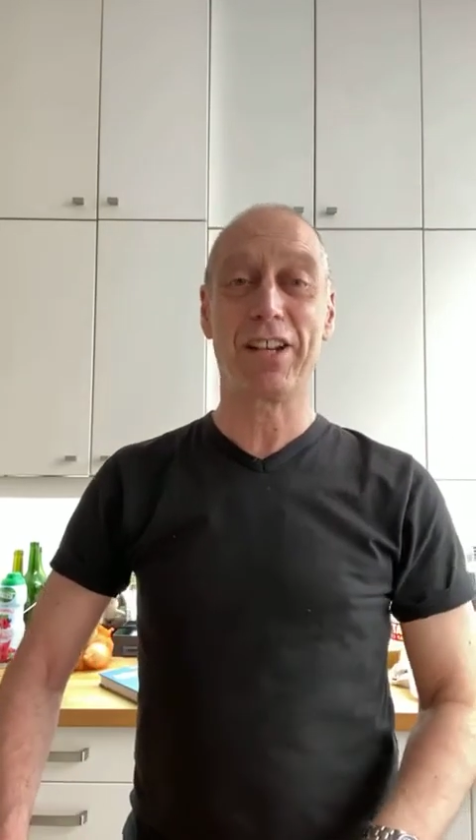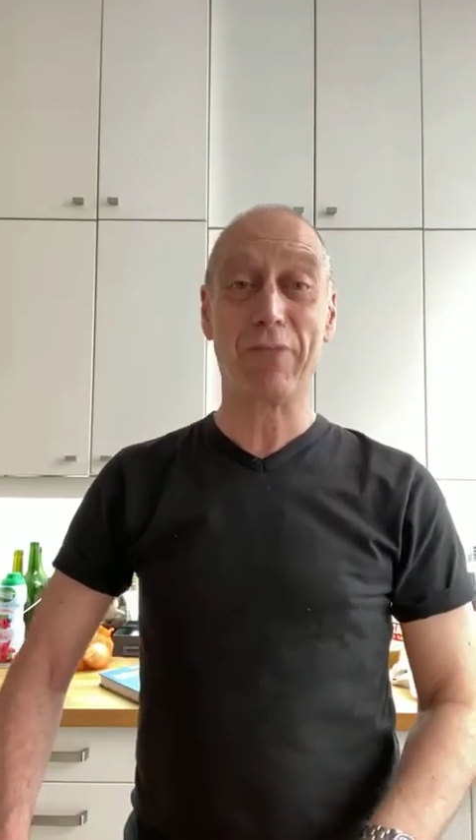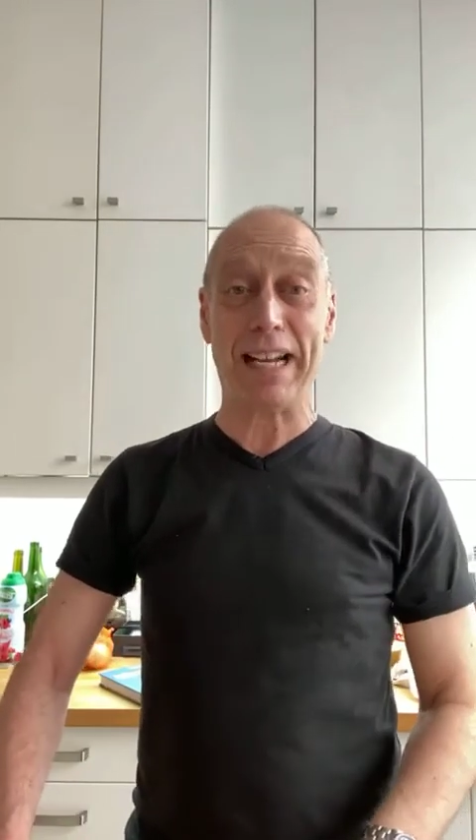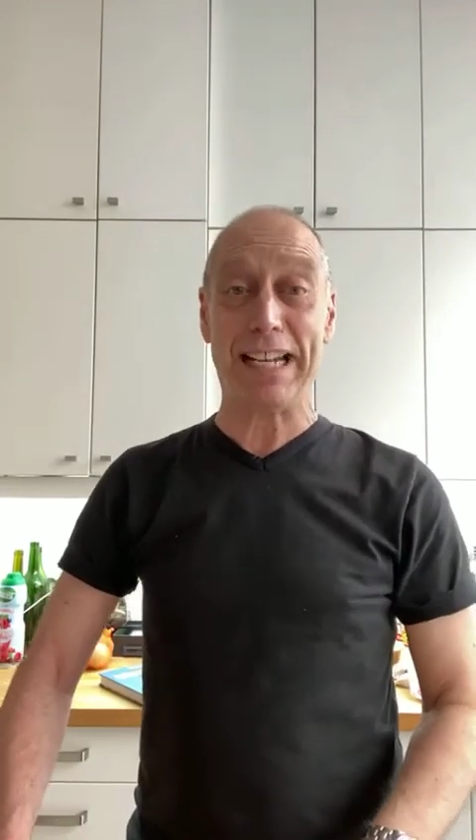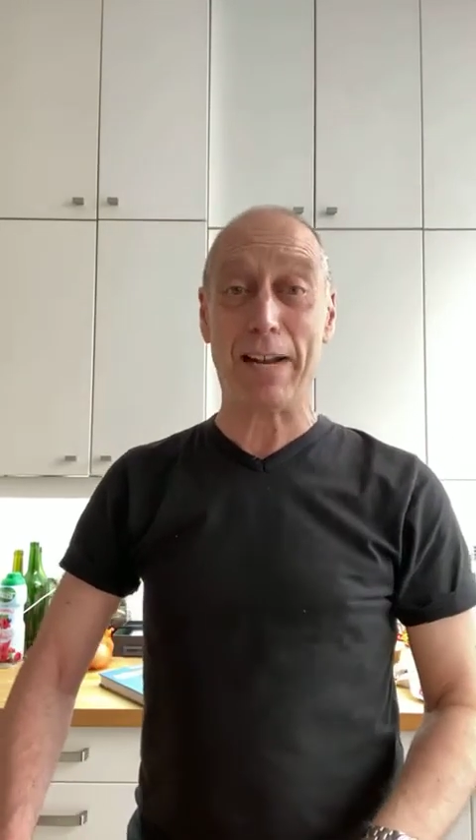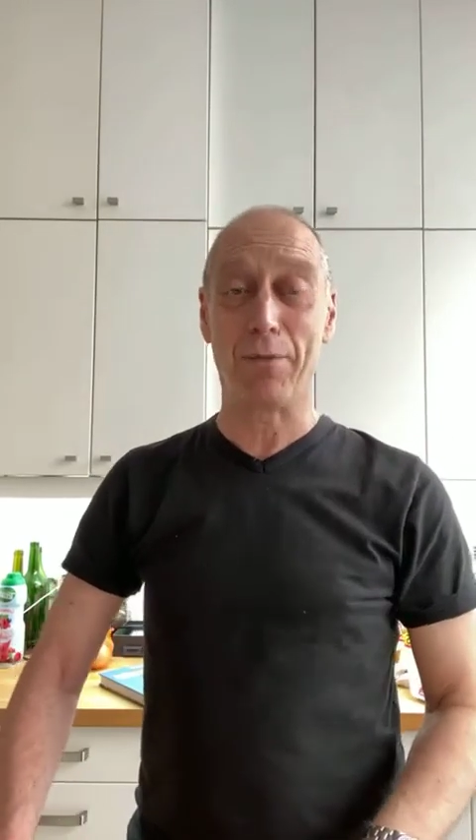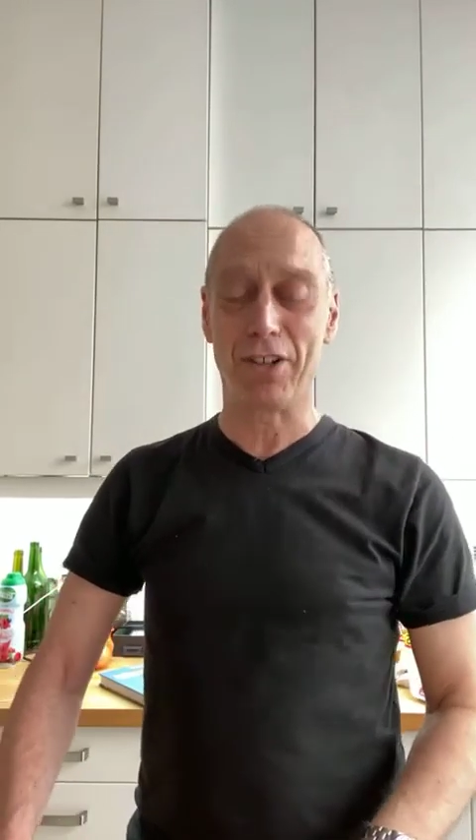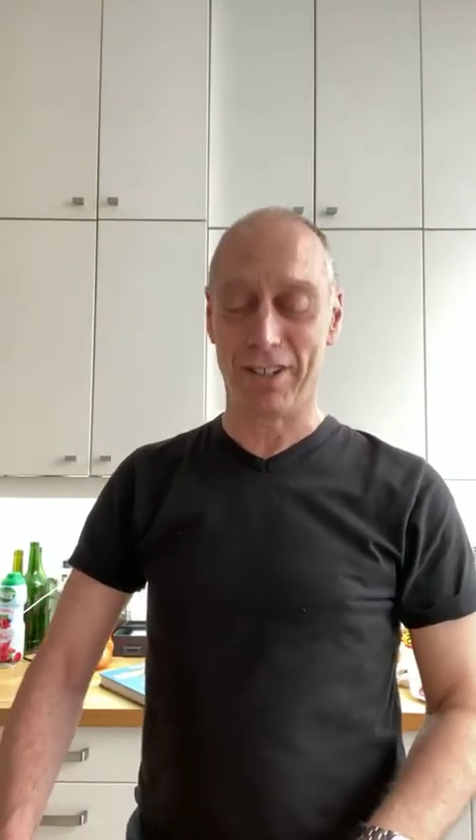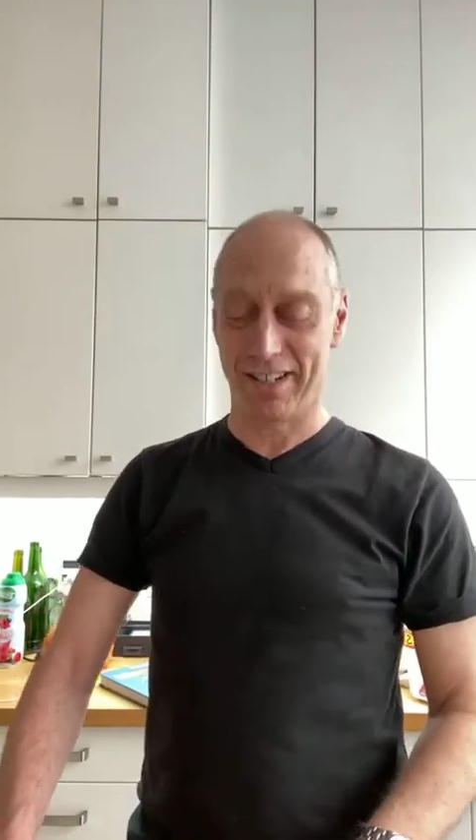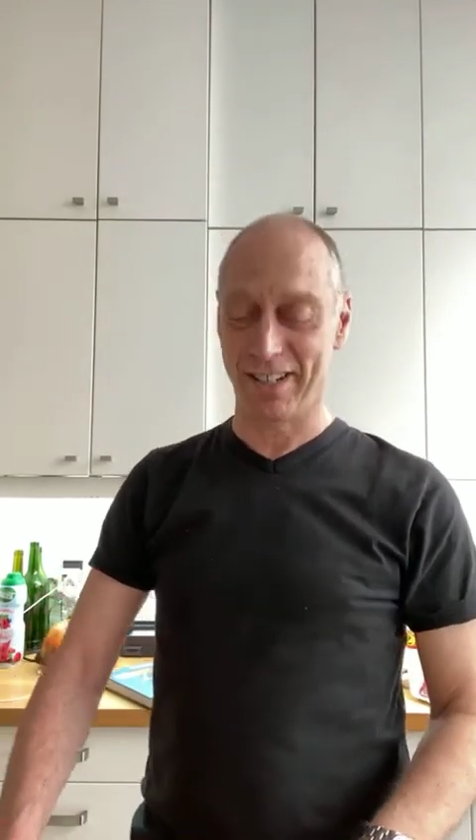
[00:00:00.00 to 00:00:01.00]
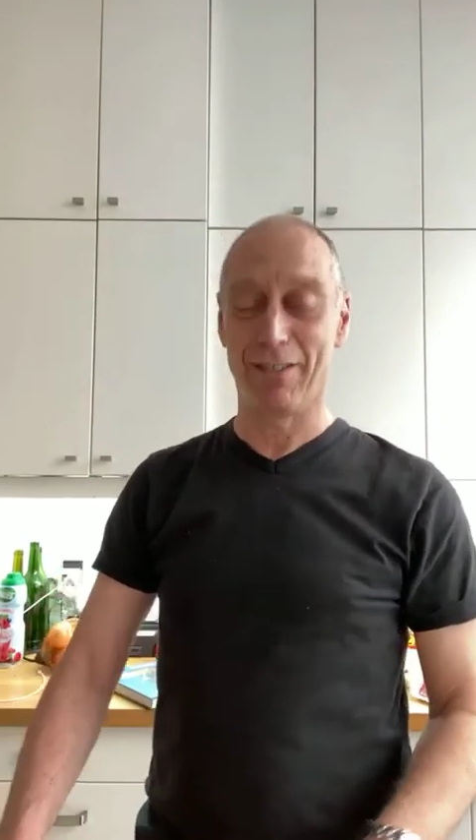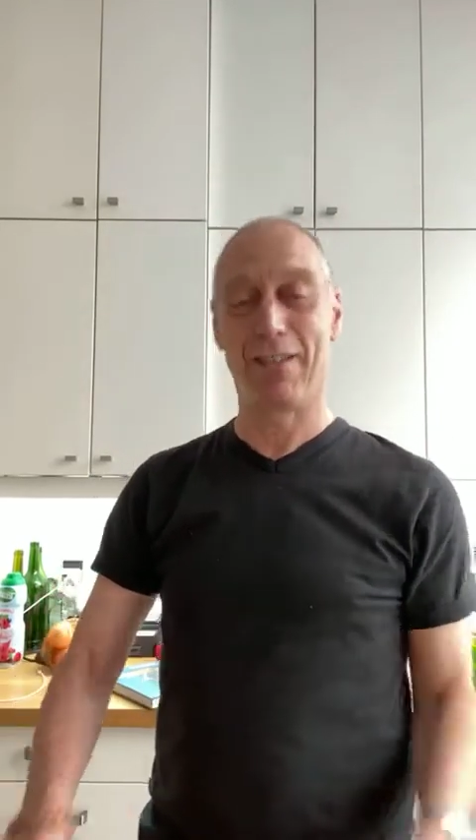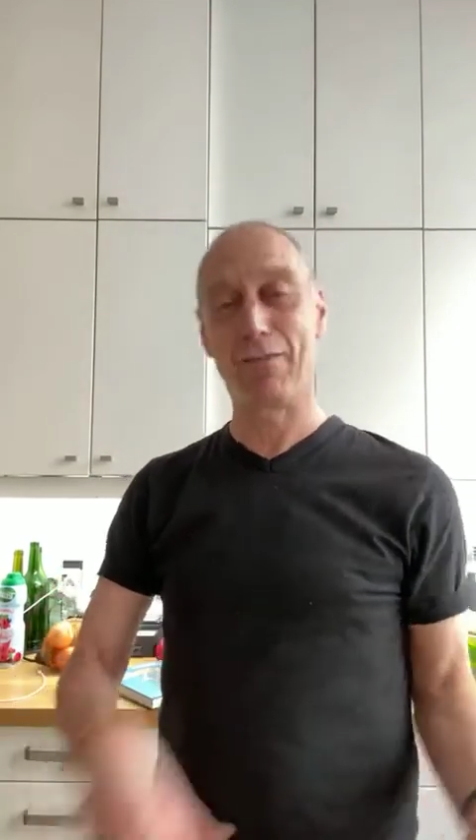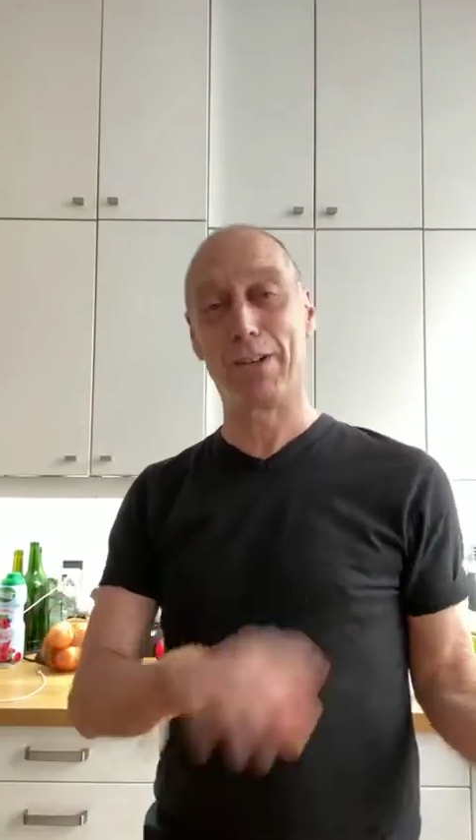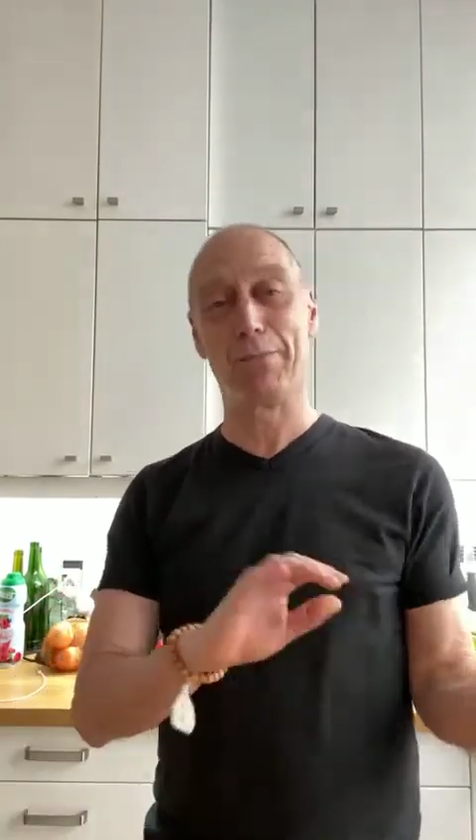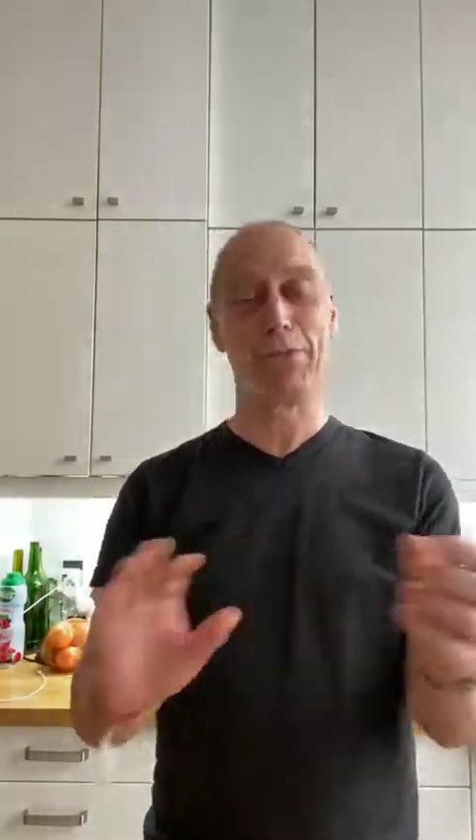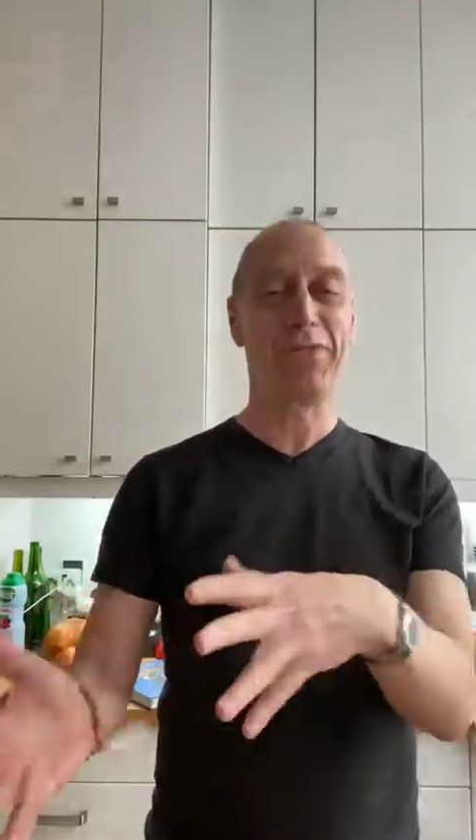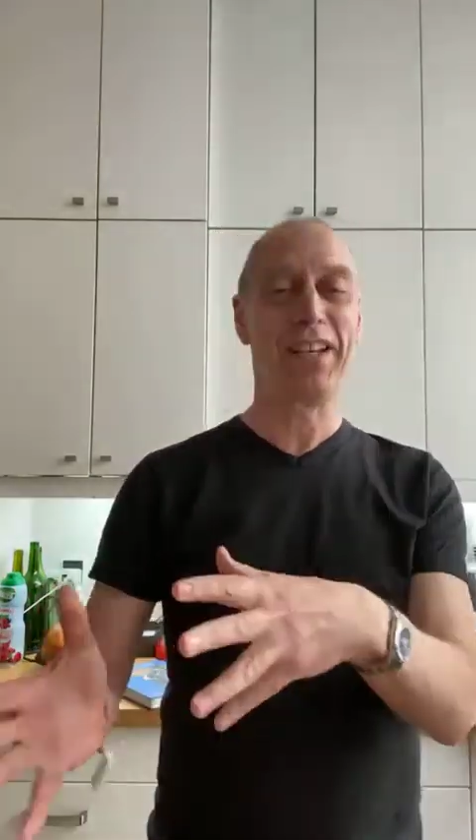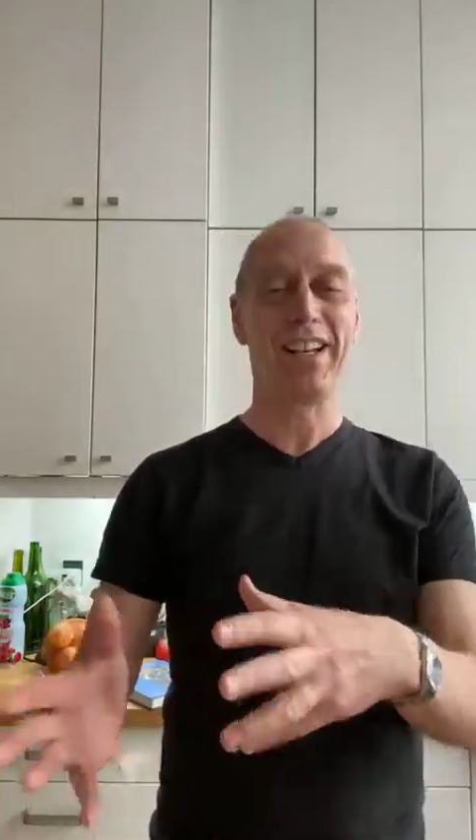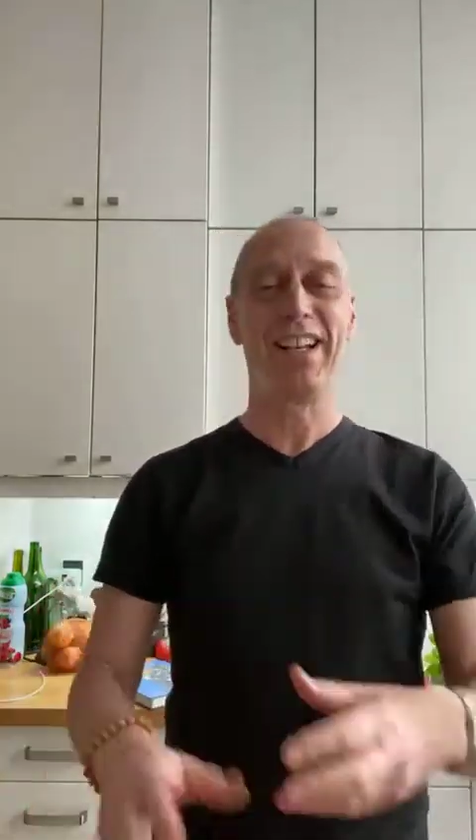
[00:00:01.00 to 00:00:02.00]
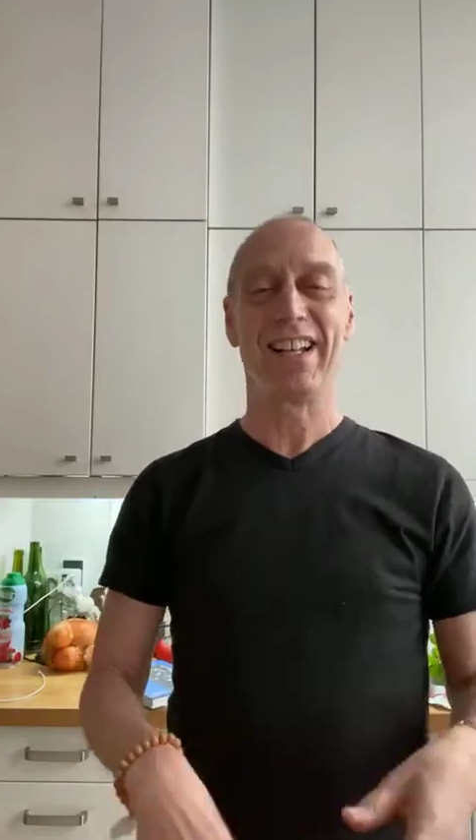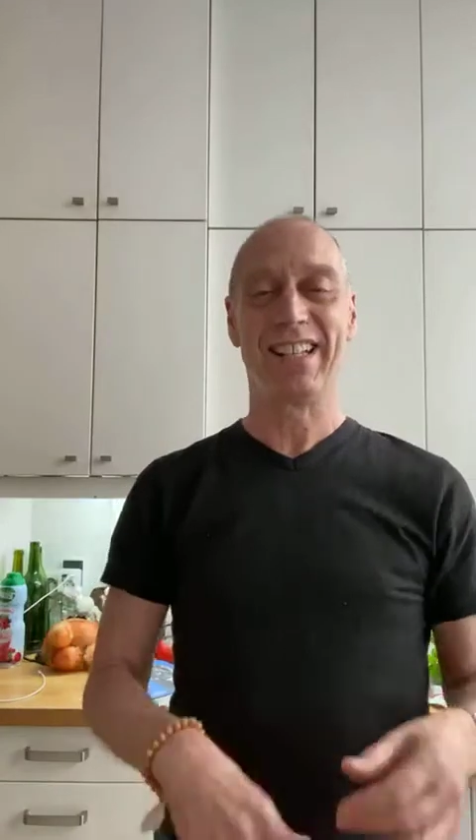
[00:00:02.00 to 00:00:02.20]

great neighborhood, so everyone moved there.